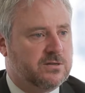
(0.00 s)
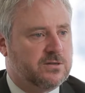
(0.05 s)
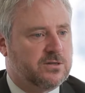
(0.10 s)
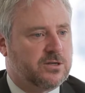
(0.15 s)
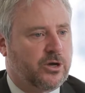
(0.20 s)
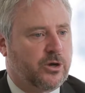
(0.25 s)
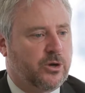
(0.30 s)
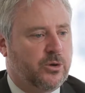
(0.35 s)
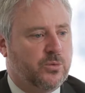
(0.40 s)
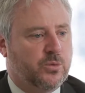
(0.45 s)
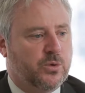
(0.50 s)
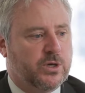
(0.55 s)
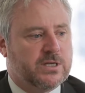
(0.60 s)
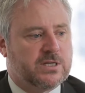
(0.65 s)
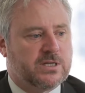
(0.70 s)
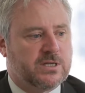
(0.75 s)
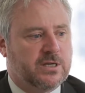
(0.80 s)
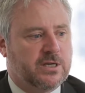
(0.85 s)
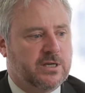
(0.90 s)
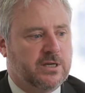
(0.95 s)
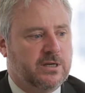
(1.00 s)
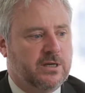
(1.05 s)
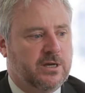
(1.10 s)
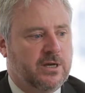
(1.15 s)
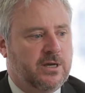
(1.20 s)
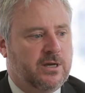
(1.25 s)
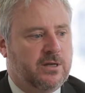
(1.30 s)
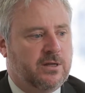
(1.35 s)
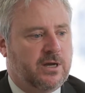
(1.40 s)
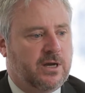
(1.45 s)
So we see
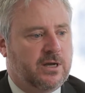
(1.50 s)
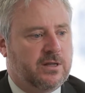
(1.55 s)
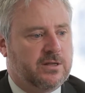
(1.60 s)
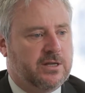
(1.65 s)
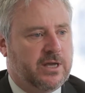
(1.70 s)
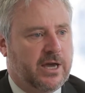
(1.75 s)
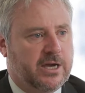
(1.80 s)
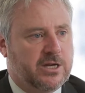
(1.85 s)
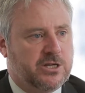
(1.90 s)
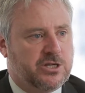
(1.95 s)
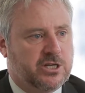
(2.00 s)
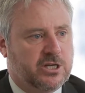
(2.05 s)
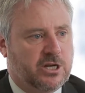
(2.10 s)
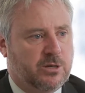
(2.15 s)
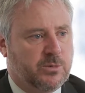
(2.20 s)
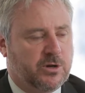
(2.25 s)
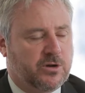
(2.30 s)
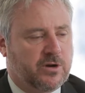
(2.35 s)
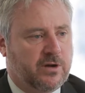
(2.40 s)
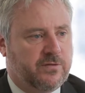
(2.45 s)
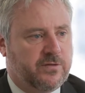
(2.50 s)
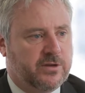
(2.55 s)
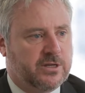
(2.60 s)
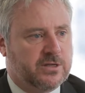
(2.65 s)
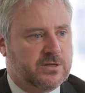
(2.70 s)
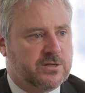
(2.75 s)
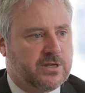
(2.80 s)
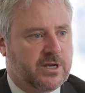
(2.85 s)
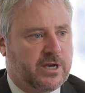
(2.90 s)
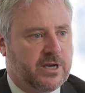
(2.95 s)
the ageing demographic
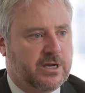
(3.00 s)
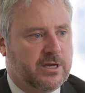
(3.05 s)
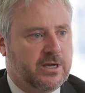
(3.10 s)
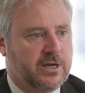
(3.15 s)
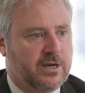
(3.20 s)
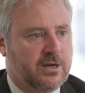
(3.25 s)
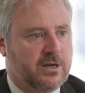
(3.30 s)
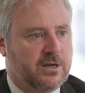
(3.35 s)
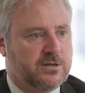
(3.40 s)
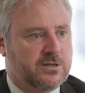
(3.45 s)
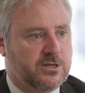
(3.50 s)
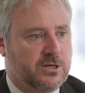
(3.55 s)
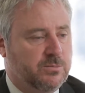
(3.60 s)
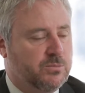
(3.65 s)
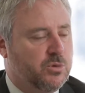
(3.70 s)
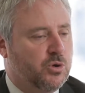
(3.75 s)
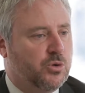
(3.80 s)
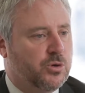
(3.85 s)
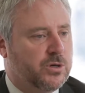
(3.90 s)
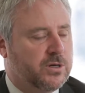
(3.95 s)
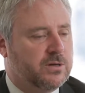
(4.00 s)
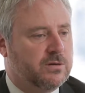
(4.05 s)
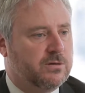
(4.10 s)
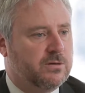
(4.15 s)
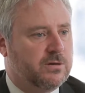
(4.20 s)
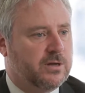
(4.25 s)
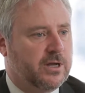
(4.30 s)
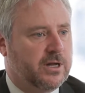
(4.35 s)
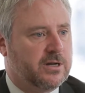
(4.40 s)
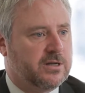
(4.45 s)
as an important
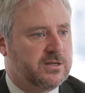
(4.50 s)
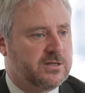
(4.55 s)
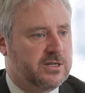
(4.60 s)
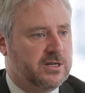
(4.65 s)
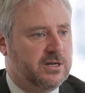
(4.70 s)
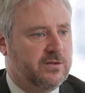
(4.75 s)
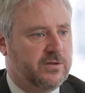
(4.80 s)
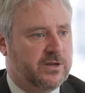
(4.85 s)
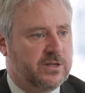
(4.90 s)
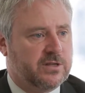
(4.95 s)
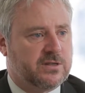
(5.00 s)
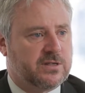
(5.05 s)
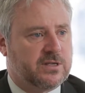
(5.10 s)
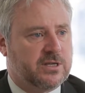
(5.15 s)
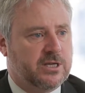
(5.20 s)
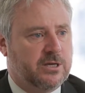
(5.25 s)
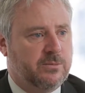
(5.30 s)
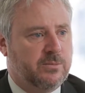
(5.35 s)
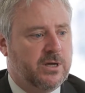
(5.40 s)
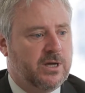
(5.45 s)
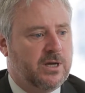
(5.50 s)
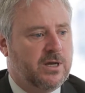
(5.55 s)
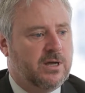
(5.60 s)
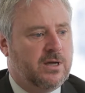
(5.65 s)
and a significant theme.